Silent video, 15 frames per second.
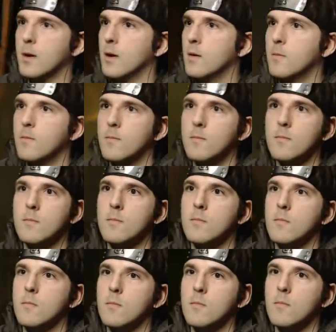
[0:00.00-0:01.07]
going? Warning.
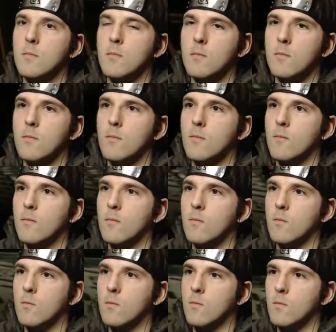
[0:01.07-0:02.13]
Catastrophic failure
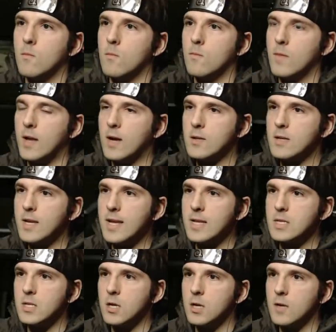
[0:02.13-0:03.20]
of fuel container. How did I get
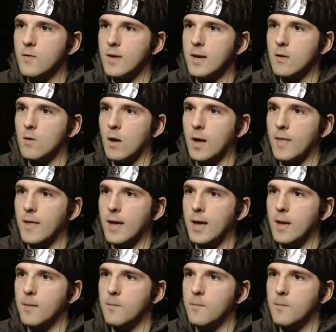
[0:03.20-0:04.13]
turned around like that?